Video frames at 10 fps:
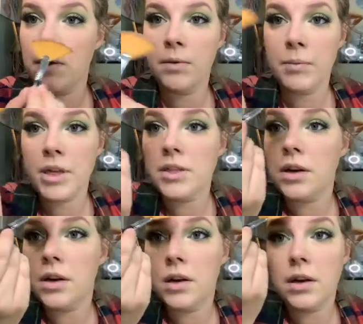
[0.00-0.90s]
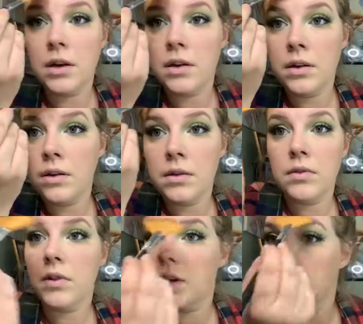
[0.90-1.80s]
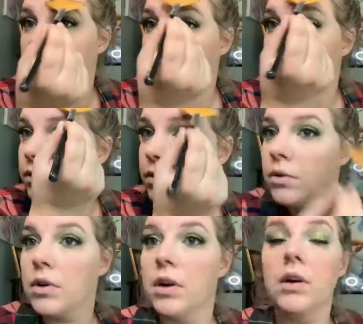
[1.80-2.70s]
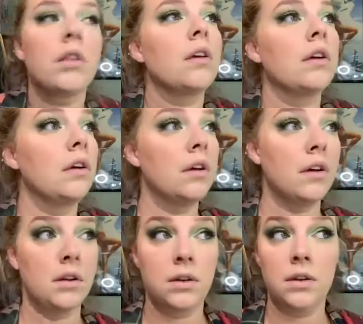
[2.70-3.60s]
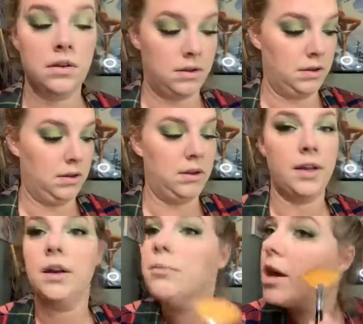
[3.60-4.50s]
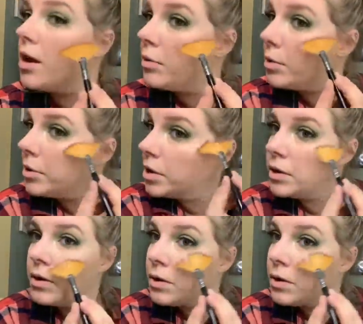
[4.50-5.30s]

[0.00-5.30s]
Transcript: my dog running back and forth like a mad woman.